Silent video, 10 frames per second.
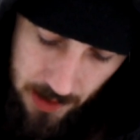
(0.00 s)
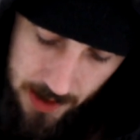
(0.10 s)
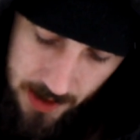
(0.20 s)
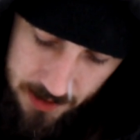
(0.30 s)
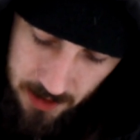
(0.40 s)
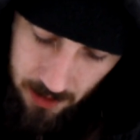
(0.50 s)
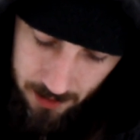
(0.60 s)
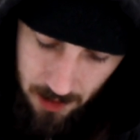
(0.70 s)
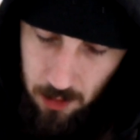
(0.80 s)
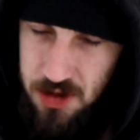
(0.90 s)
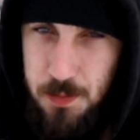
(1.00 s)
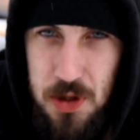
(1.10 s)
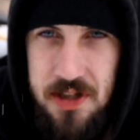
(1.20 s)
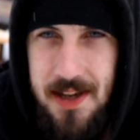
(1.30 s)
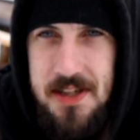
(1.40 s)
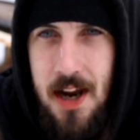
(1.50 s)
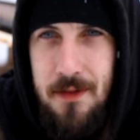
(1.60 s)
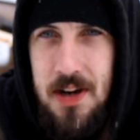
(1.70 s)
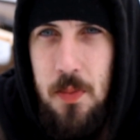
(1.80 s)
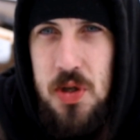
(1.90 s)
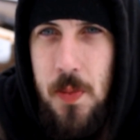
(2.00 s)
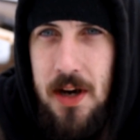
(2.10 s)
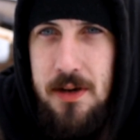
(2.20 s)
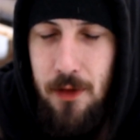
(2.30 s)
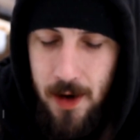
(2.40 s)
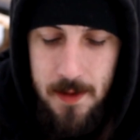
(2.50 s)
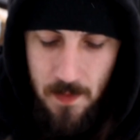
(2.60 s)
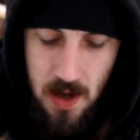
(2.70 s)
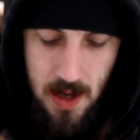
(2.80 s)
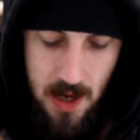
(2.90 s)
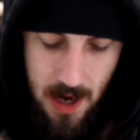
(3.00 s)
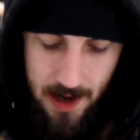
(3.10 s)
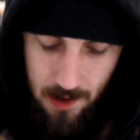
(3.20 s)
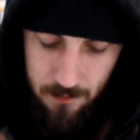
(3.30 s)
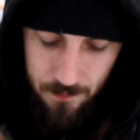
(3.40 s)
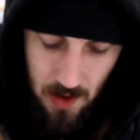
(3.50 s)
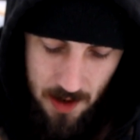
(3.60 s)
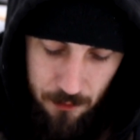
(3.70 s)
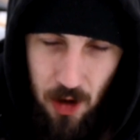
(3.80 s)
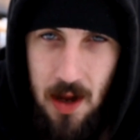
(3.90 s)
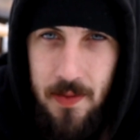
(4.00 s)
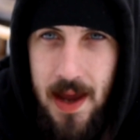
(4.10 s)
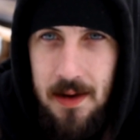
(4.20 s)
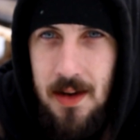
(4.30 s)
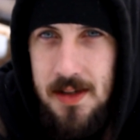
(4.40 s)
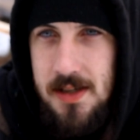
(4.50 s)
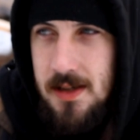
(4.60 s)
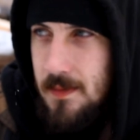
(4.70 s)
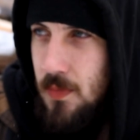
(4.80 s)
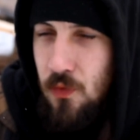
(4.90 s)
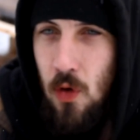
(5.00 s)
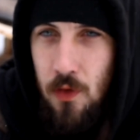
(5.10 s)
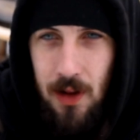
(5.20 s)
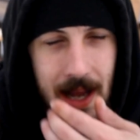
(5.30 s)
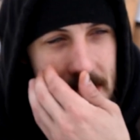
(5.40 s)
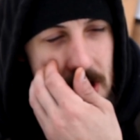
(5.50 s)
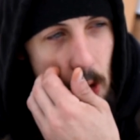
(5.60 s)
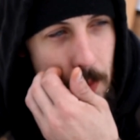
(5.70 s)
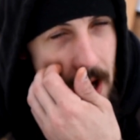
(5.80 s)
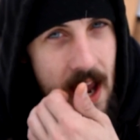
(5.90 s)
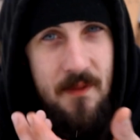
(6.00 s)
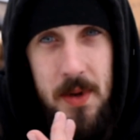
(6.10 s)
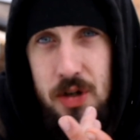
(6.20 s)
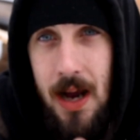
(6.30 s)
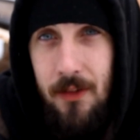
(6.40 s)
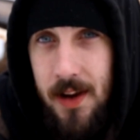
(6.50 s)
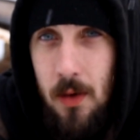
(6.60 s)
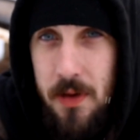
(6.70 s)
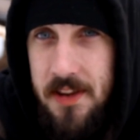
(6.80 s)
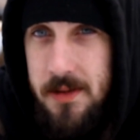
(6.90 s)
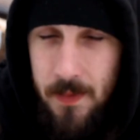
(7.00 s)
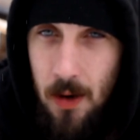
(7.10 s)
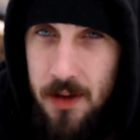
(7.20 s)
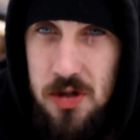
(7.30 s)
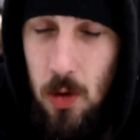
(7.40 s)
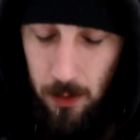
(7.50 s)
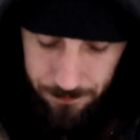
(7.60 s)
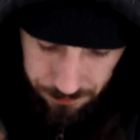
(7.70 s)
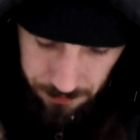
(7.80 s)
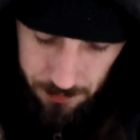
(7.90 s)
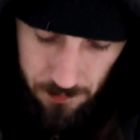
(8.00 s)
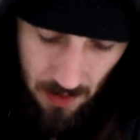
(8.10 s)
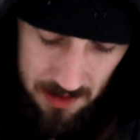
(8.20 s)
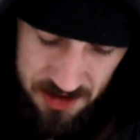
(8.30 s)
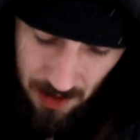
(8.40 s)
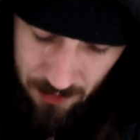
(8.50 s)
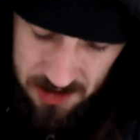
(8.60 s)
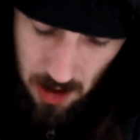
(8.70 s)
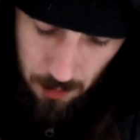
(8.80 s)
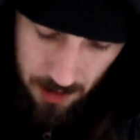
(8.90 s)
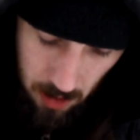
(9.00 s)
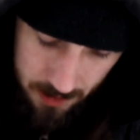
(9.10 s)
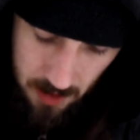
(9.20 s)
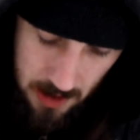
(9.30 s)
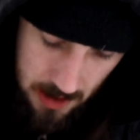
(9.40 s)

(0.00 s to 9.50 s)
And you know, it just puts things kind of into perspective, right? And I've kind of forgotten that because over the last little bit I haven't been traveling with, you know, this whole stuff that's going on.